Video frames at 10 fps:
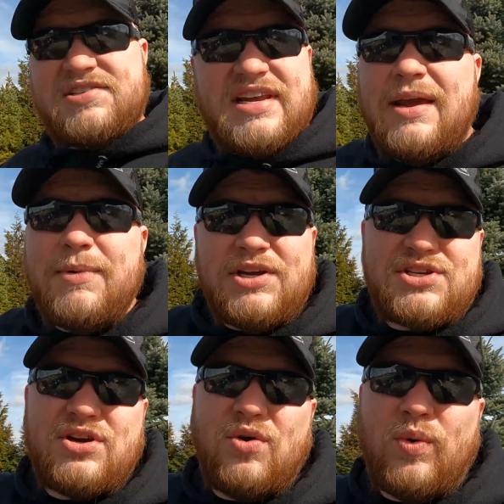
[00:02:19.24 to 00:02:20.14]
the same
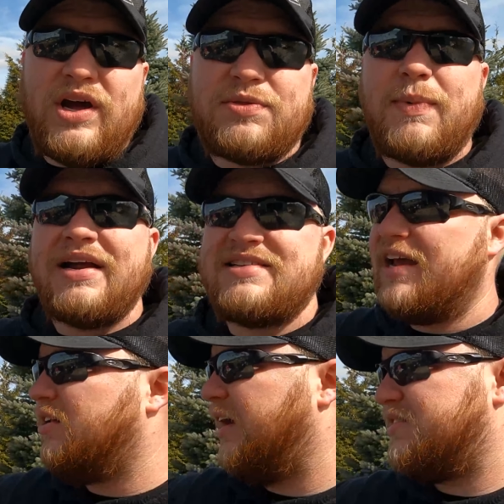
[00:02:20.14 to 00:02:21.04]
issue with my
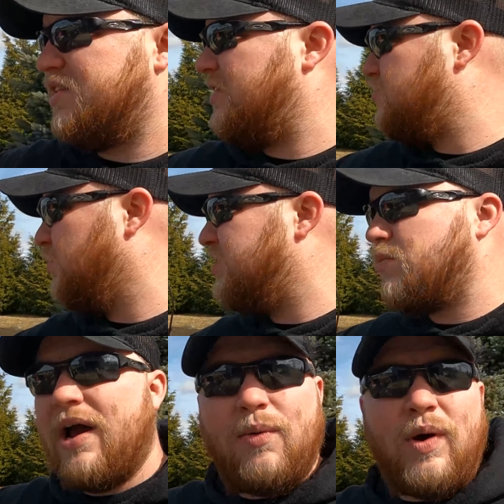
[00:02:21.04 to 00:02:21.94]
tail lights, and that's the reason
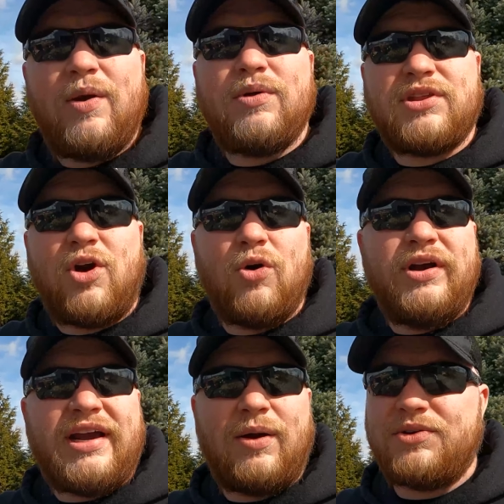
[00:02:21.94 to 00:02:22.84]
why I went with the
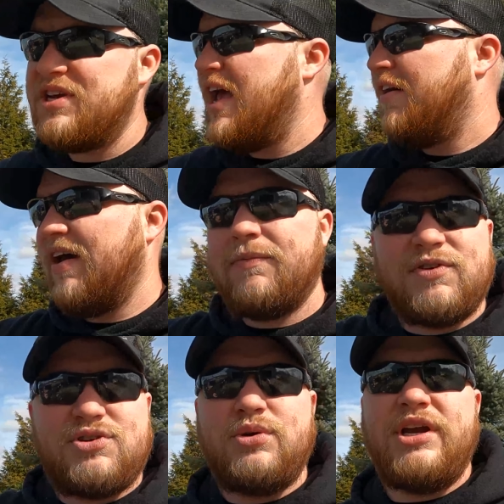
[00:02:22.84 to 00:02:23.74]
GoRecon ones. I've had them for
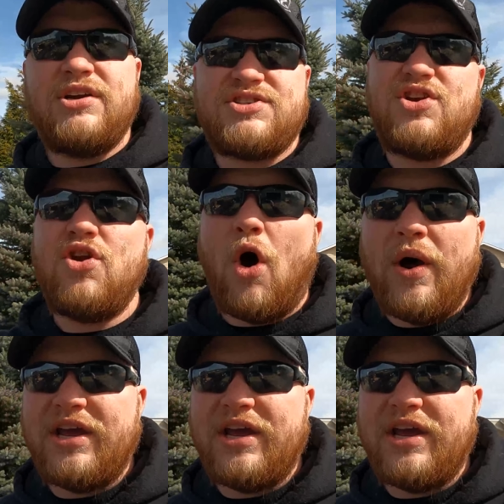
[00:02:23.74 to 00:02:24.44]
2 years and no